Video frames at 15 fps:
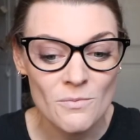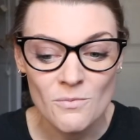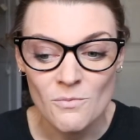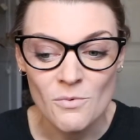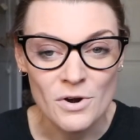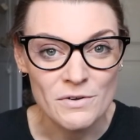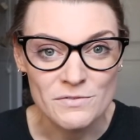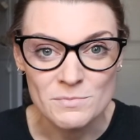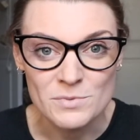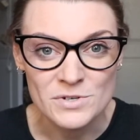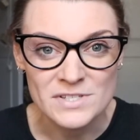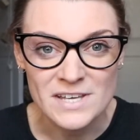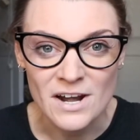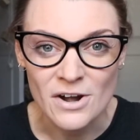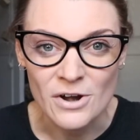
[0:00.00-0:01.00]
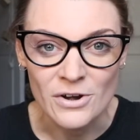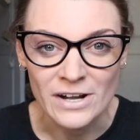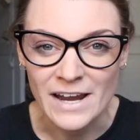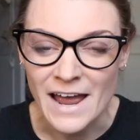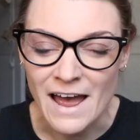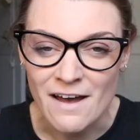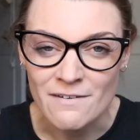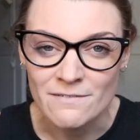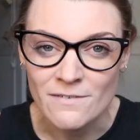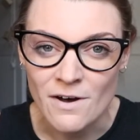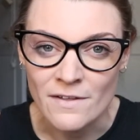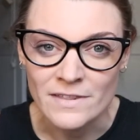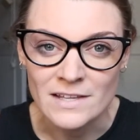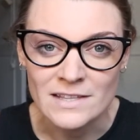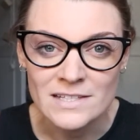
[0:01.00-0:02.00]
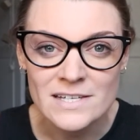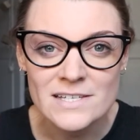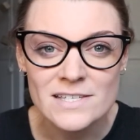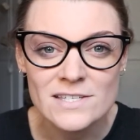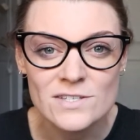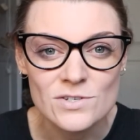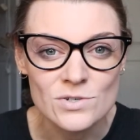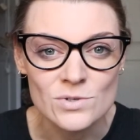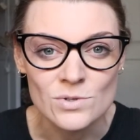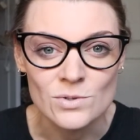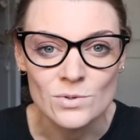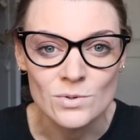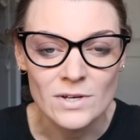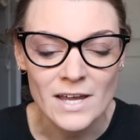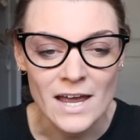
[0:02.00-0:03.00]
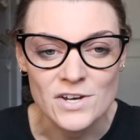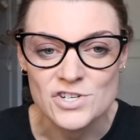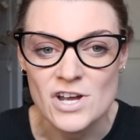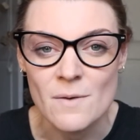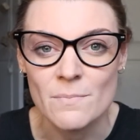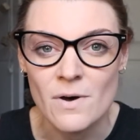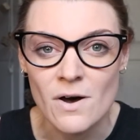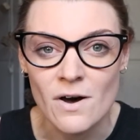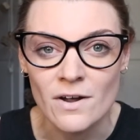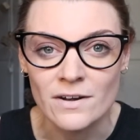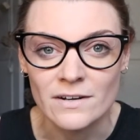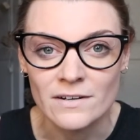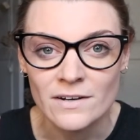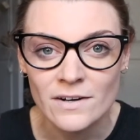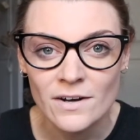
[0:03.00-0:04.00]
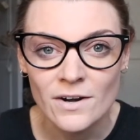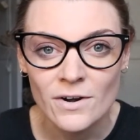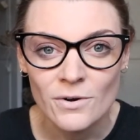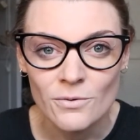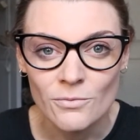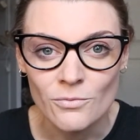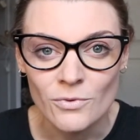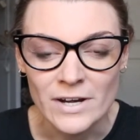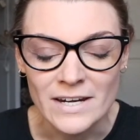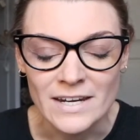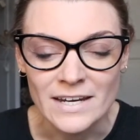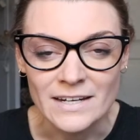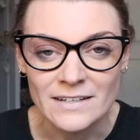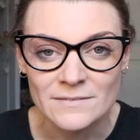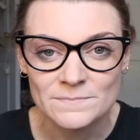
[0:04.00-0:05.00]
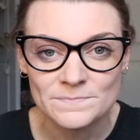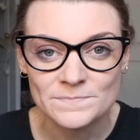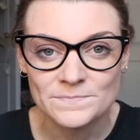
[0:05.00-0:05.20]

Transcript: one of the books that I already have on the list to catch up on reading.